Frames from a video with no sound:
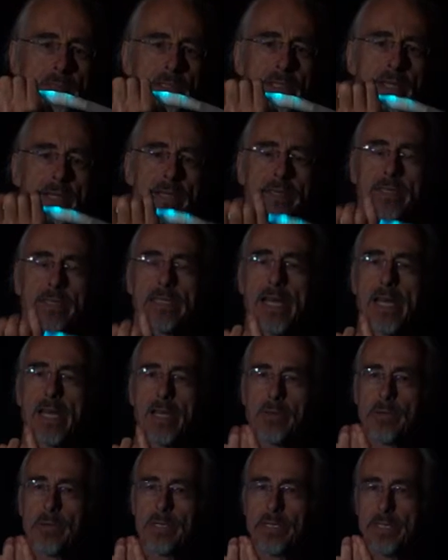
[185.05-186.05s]
You get the
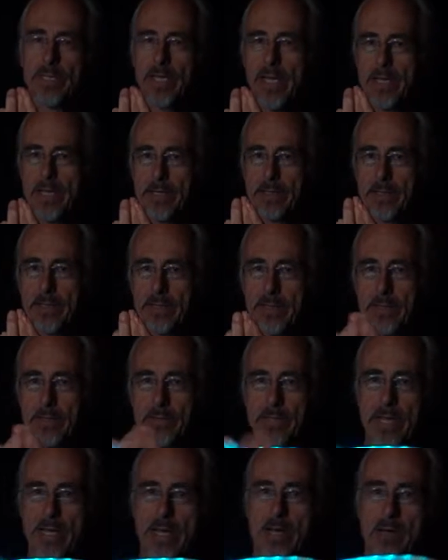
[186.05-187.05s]
yellow indicator that
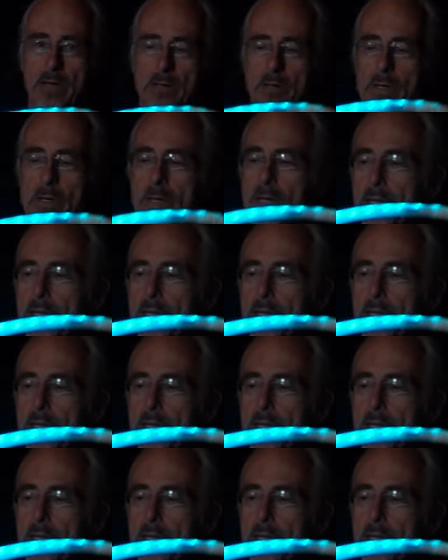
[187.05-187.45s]
you're now